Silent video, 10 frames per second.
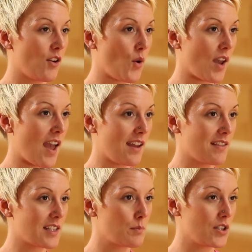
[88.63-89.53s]
okay
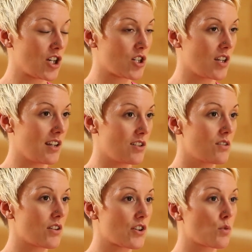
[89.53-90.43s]
in this position as you
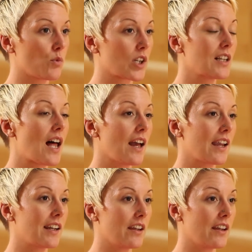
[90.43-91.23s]
start to recline